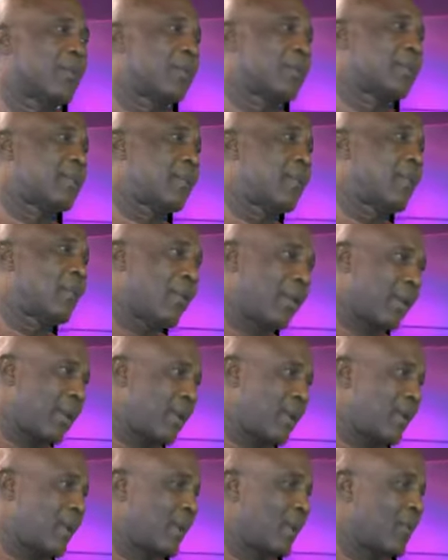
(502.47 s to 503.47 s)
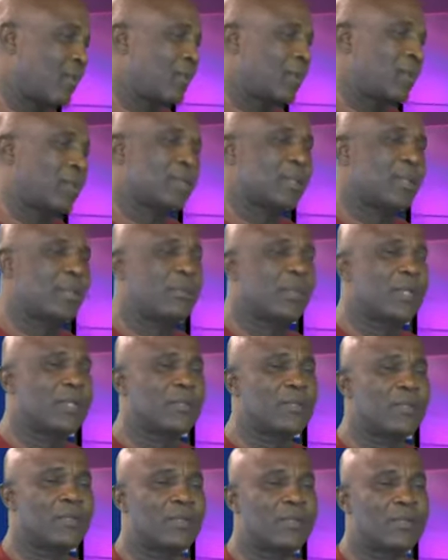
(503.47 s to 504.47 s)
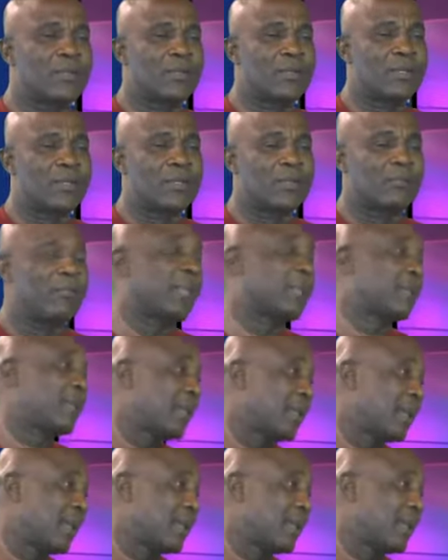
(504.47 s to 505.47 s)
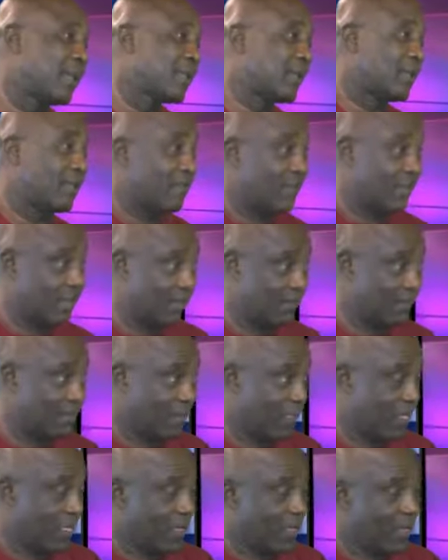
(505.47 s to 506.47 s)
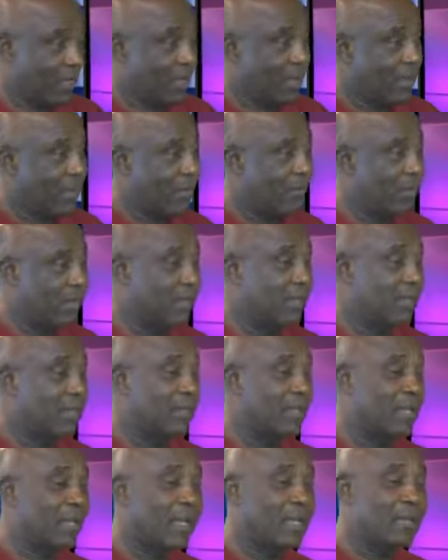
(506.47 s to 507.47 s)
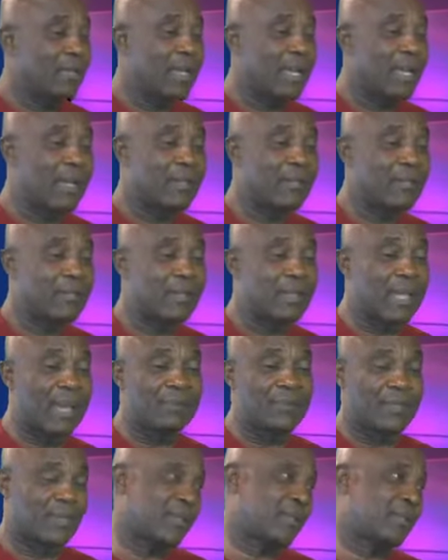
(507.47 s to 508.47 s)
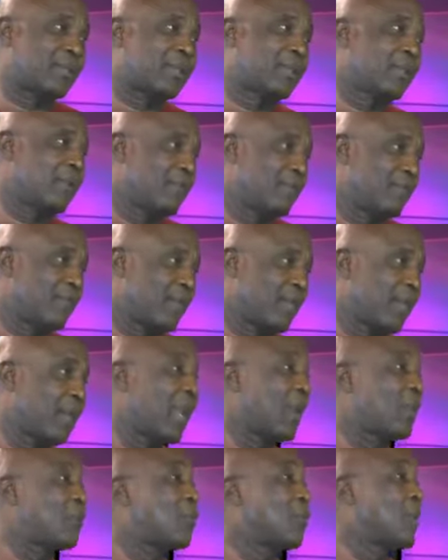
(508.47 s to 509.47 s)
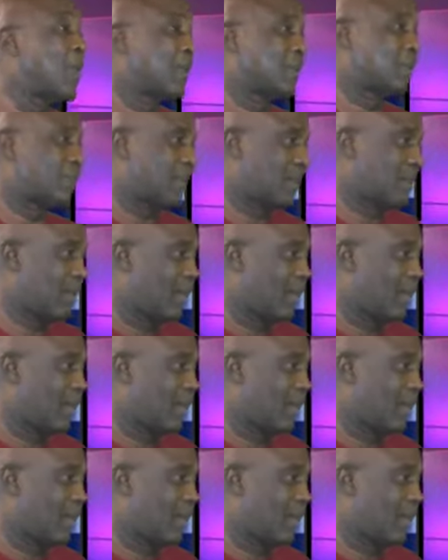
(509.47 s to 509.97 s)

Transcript: as a lawyer. I will not say military rule is better than a civilian. But there are lapses, lacunas,